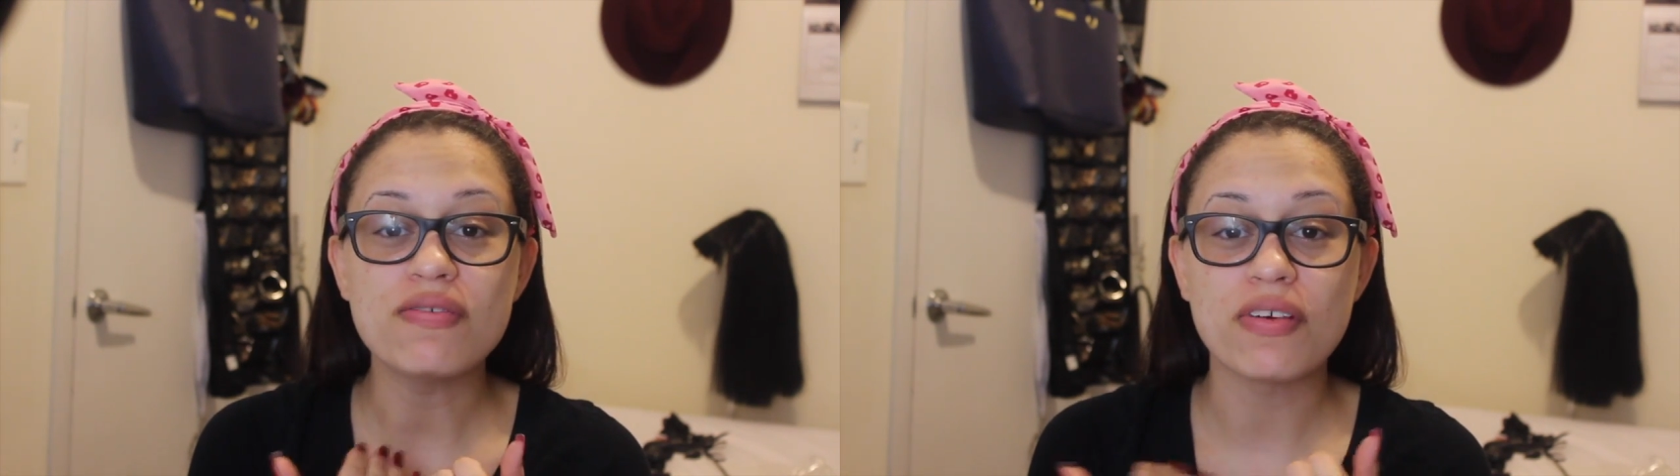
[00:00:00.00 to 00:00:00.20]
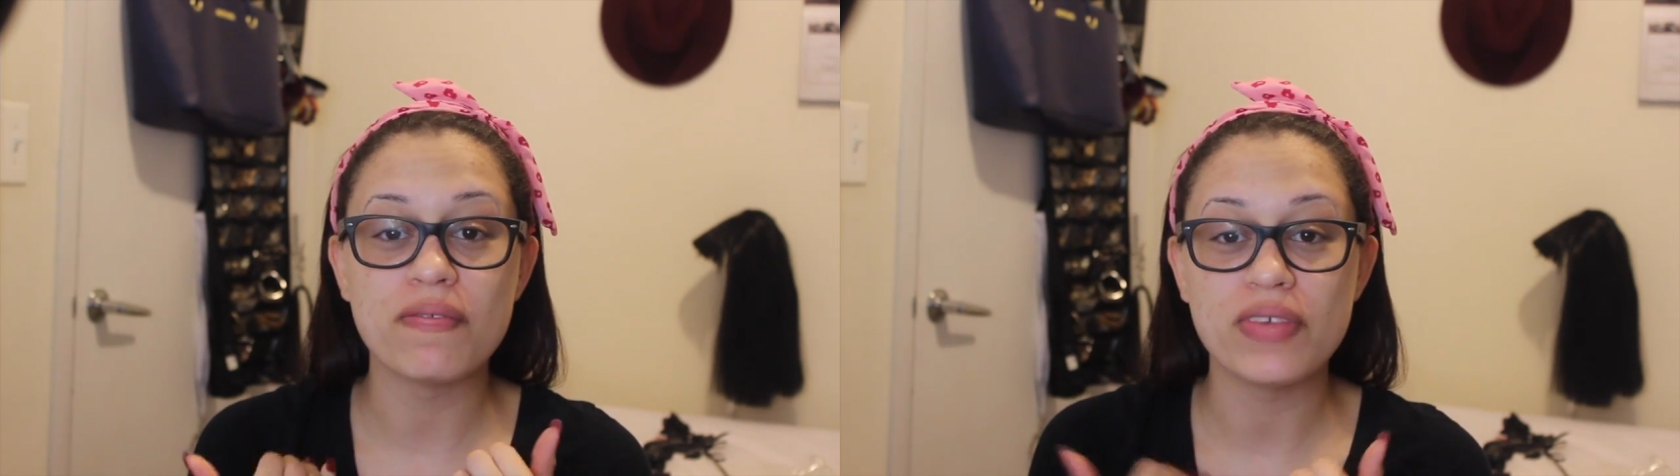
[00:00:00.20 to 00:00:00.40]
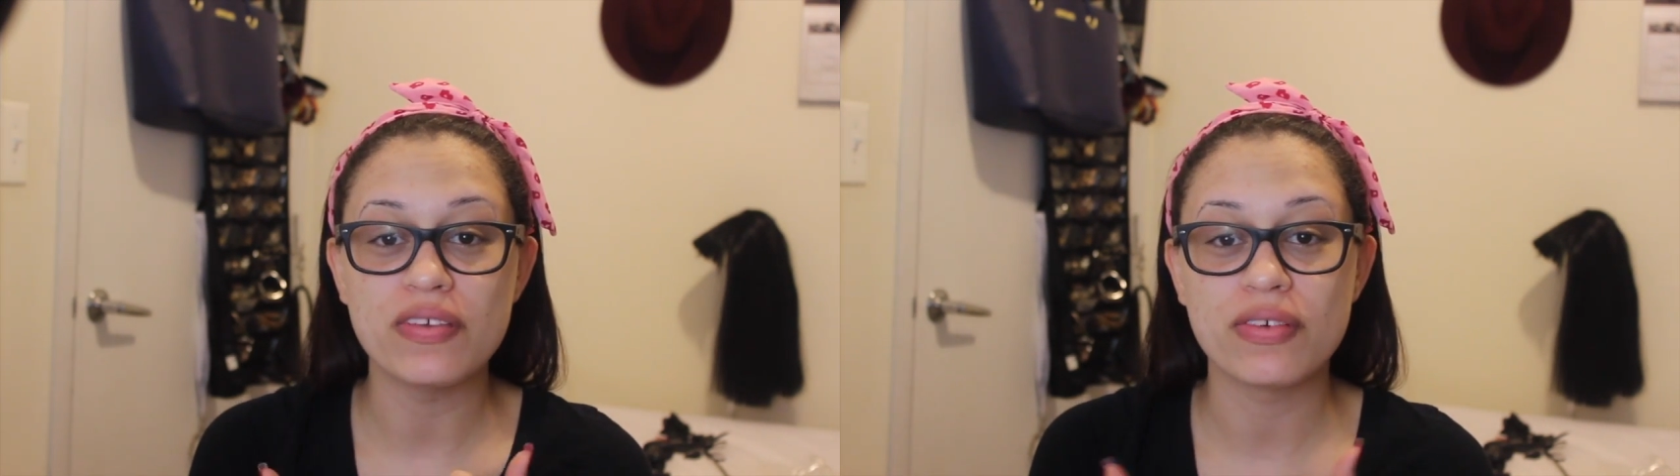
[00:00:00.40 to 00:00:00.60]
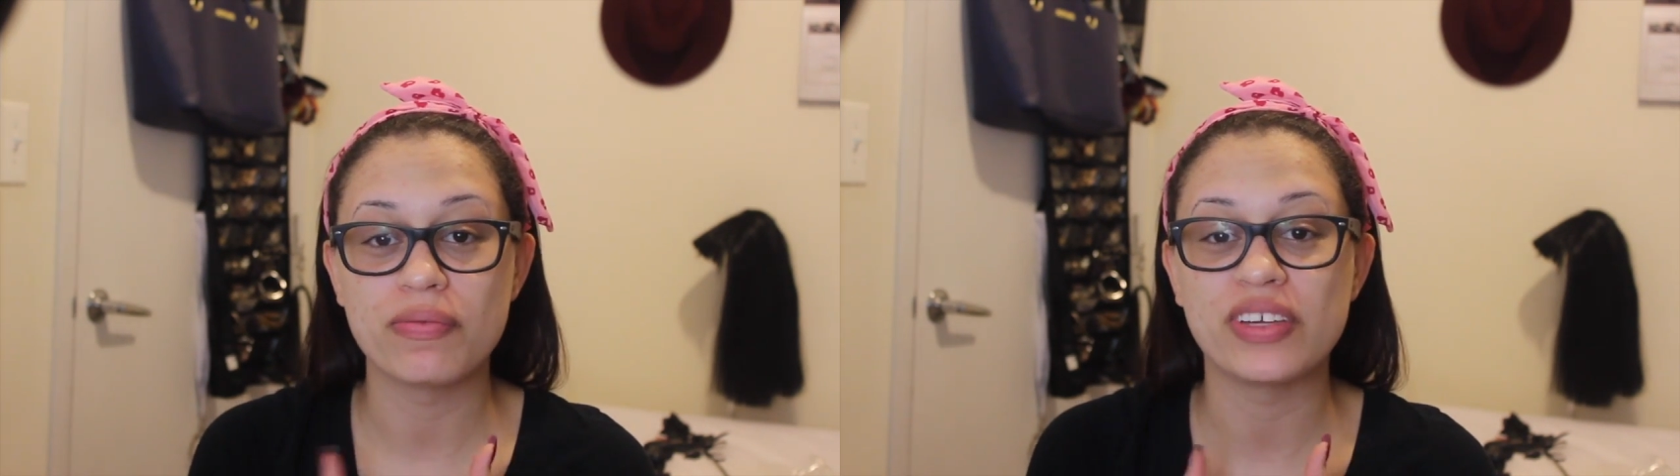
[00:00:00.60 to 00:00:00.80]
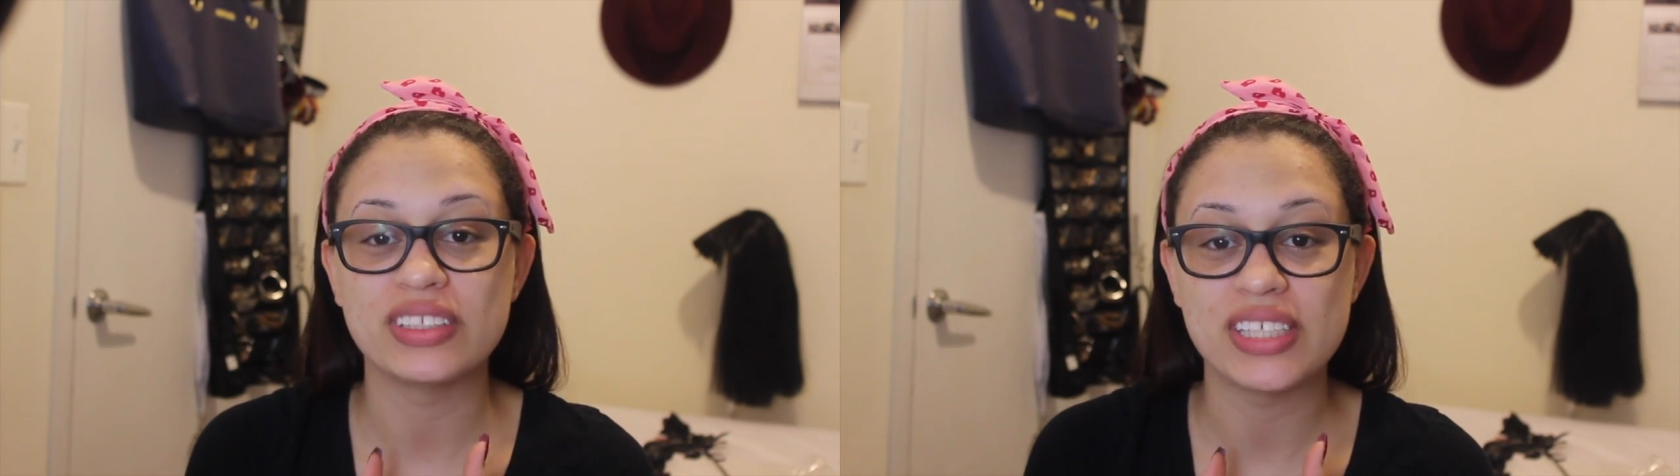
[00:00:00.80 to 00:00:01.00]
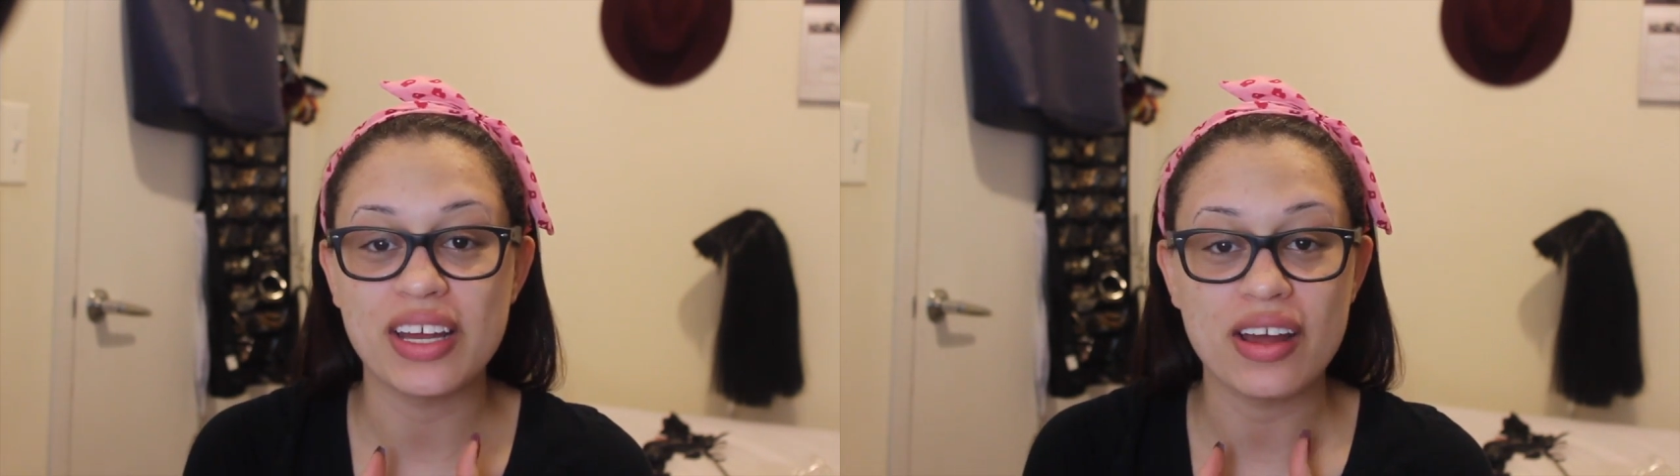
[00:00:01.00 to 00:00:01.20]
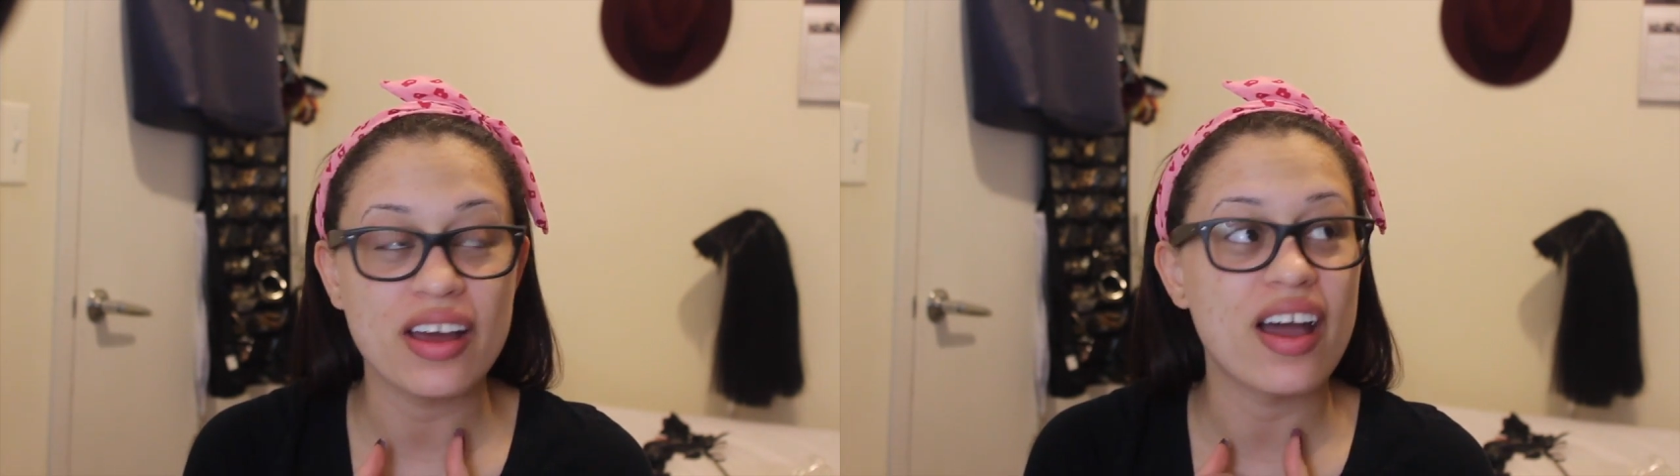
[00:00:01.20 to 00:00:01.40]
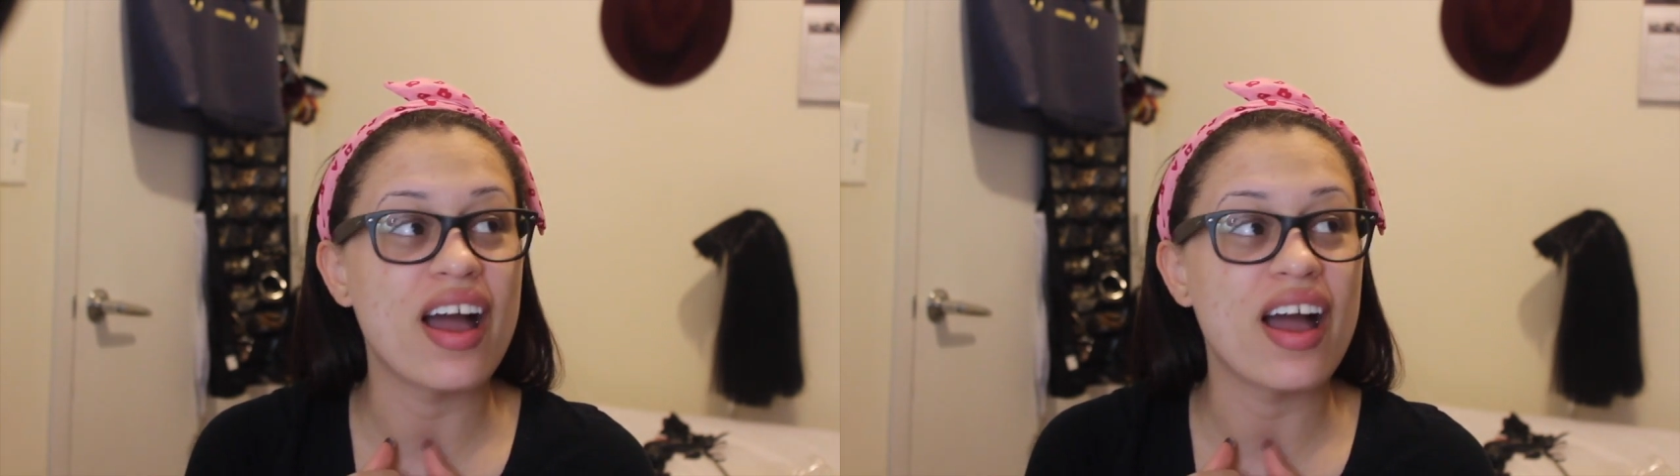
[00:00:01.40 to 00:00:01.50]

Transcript: from Vendetta.